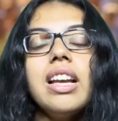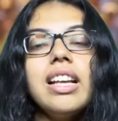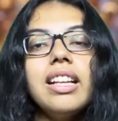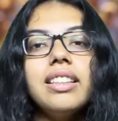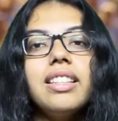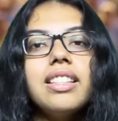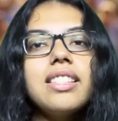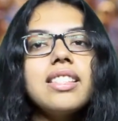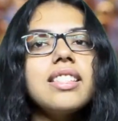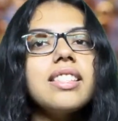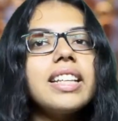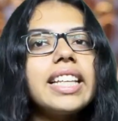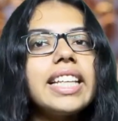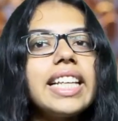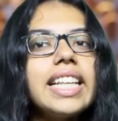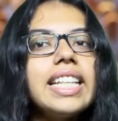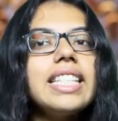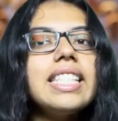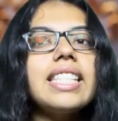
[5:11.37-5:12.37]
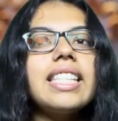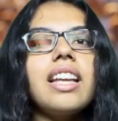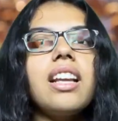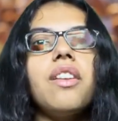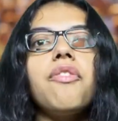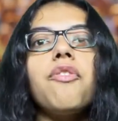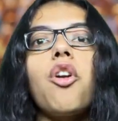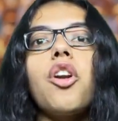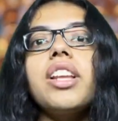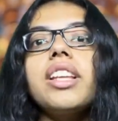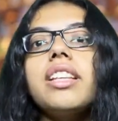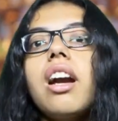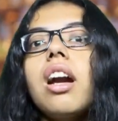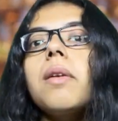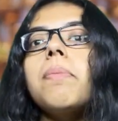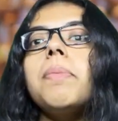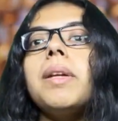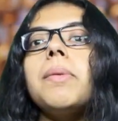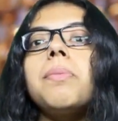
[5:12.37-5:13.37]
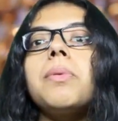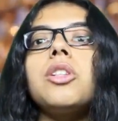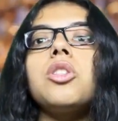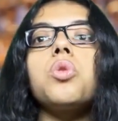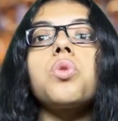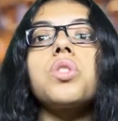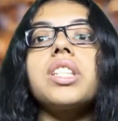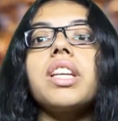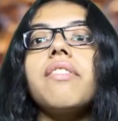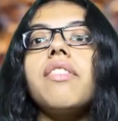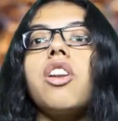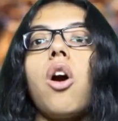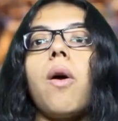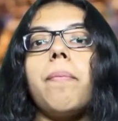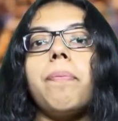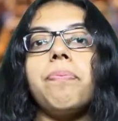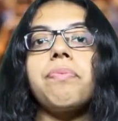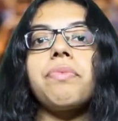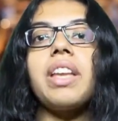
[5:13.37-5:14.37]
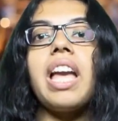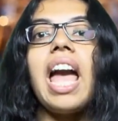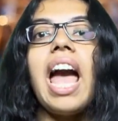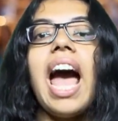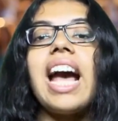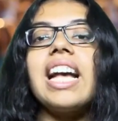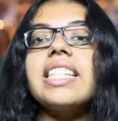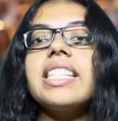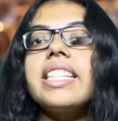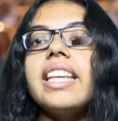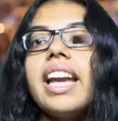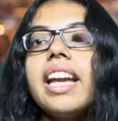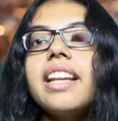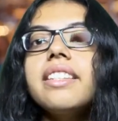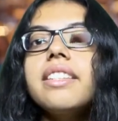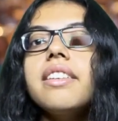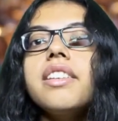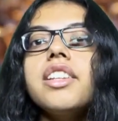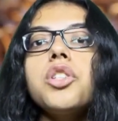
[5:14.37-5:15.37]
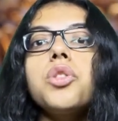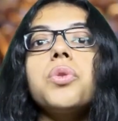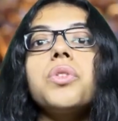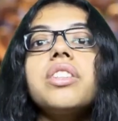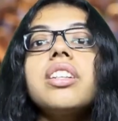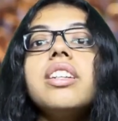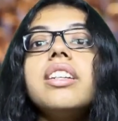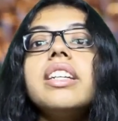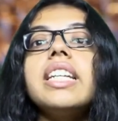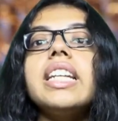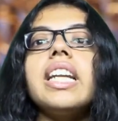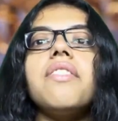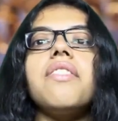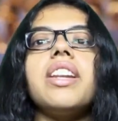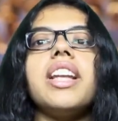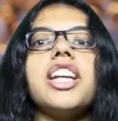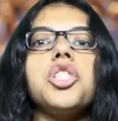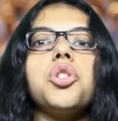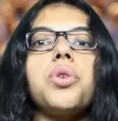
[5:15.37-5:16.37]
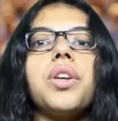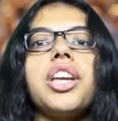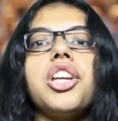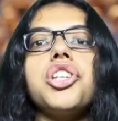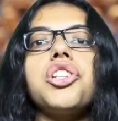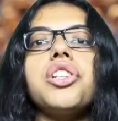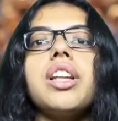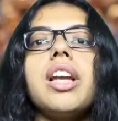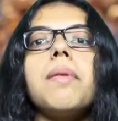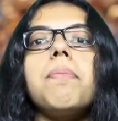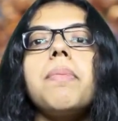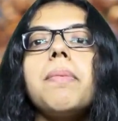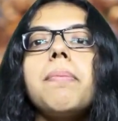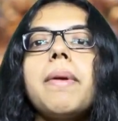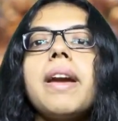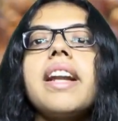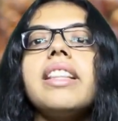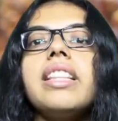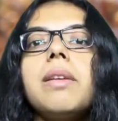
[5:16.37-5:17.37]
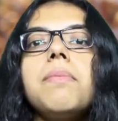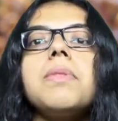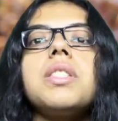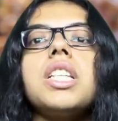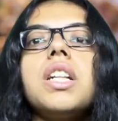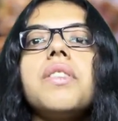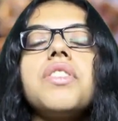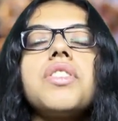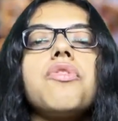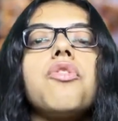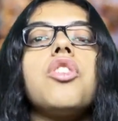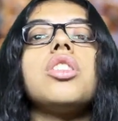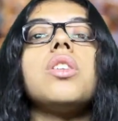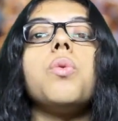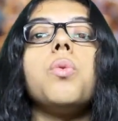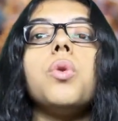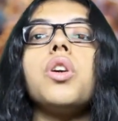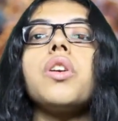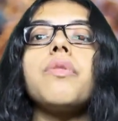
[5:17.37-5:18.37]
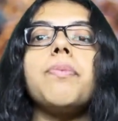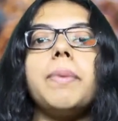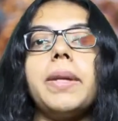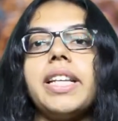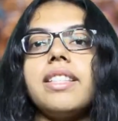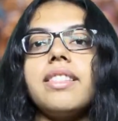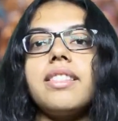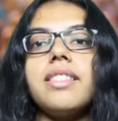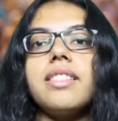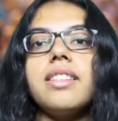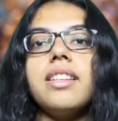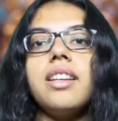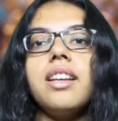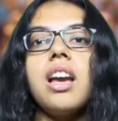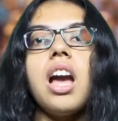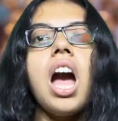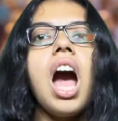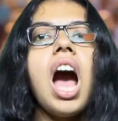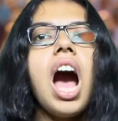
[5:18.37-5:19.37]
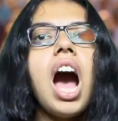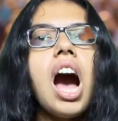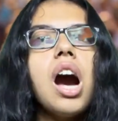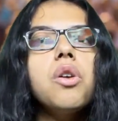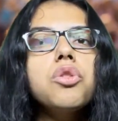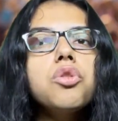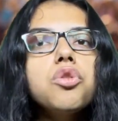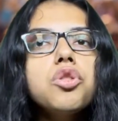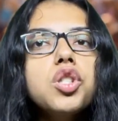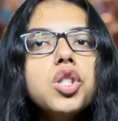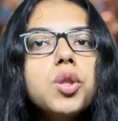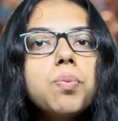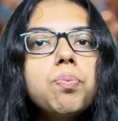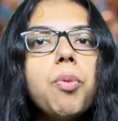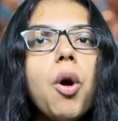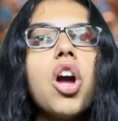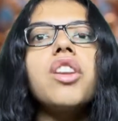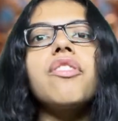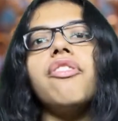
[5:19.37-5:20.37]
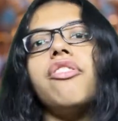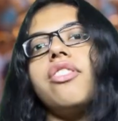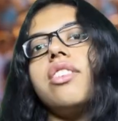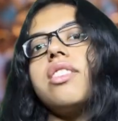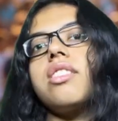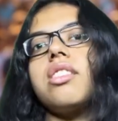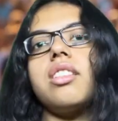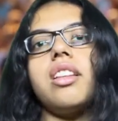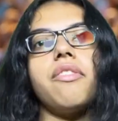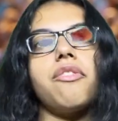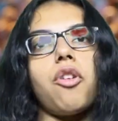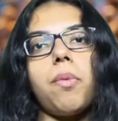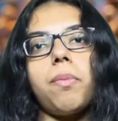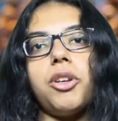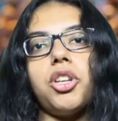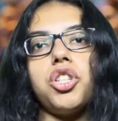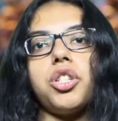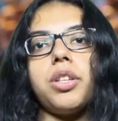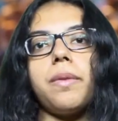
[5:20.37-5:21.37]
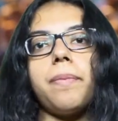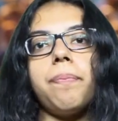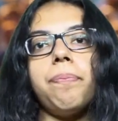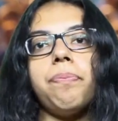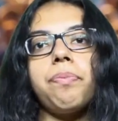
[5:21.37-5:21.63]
This is a key skill for young people to develop as they enter into third level education and prepare themselves for the workplace. How to spot false information.